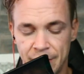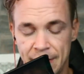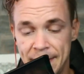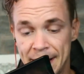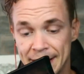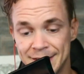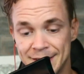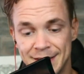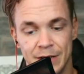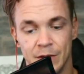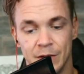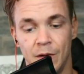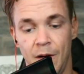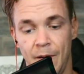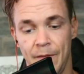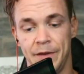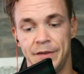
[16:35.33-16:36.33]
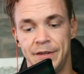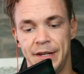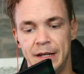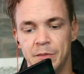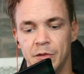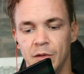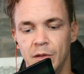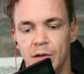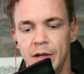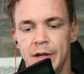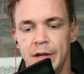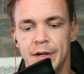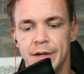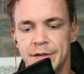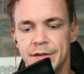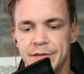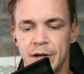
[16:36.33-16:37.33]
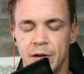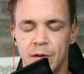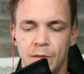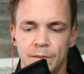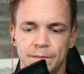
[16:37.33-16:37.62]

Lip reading: And that's still on the table. So